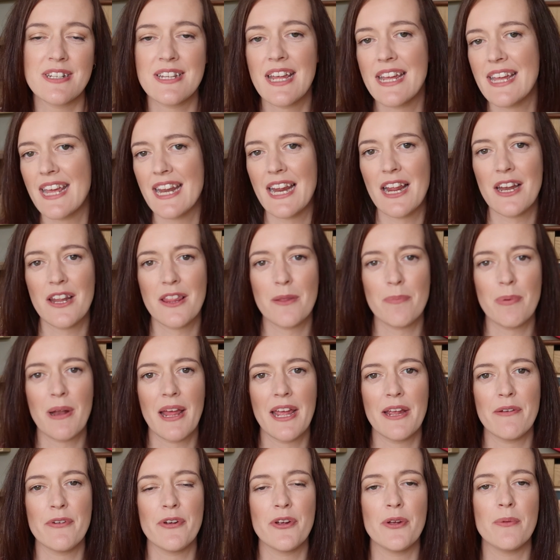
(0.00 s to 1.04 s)
take it out of the
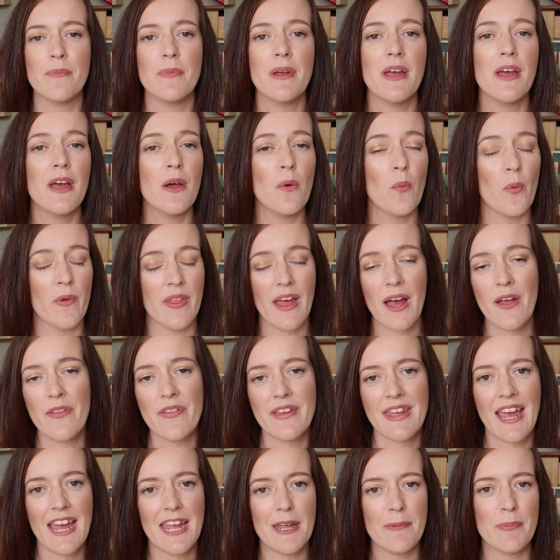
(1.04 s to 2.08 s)
playroom without
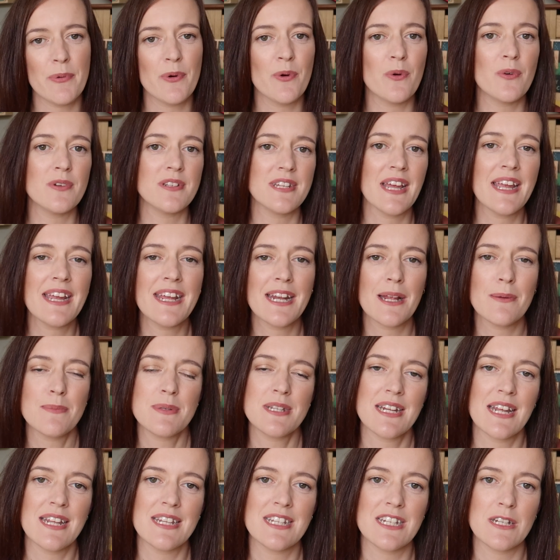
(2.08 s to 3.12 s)
the cable, take it
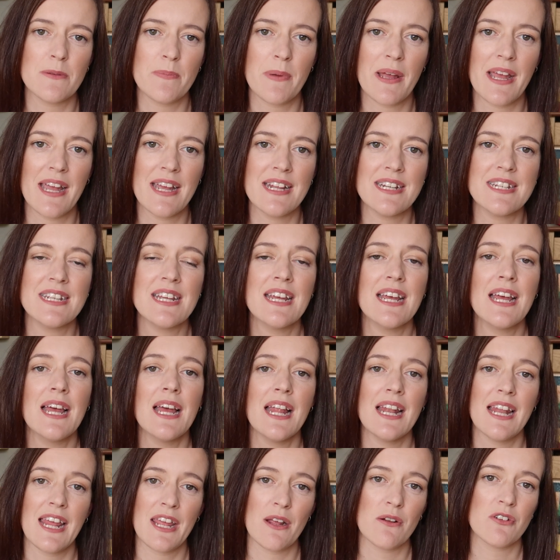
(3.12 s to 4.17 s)
upstairs to bed,
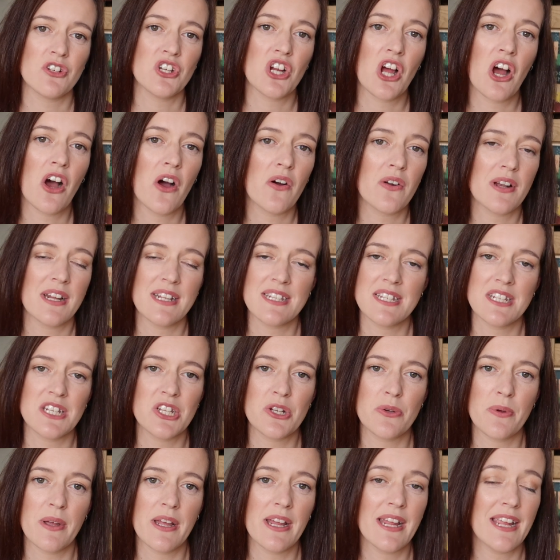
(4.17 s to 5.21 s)
let your child listen
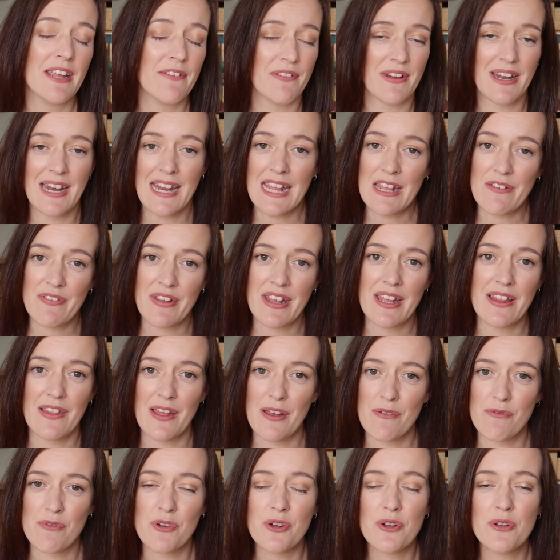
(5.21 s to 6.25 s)
to it, even leave it in
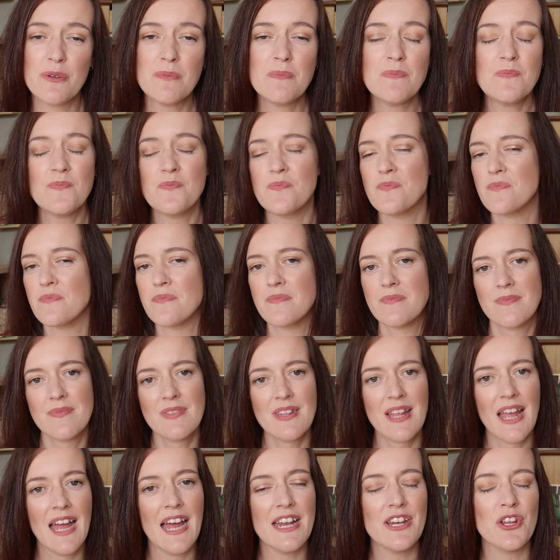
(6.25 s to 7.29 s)
their room,
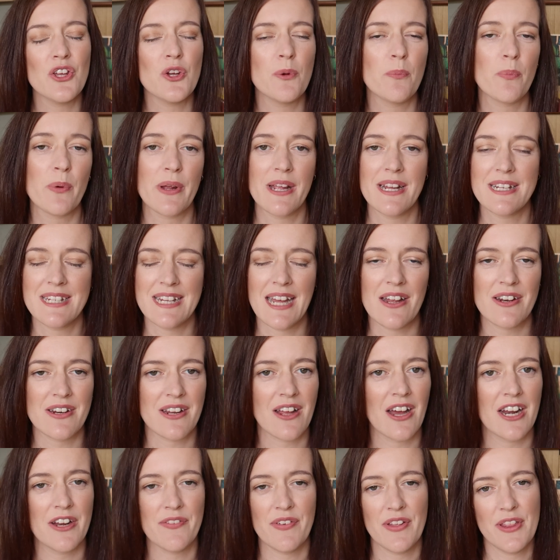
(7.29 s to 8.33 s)
and you can bring it down
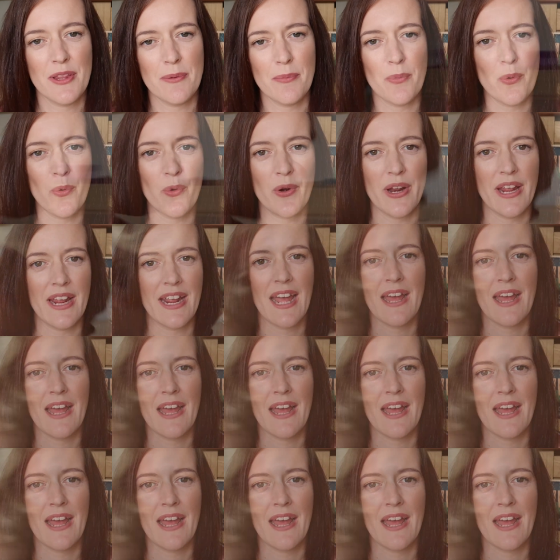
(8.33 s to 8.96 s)
kind of in the morning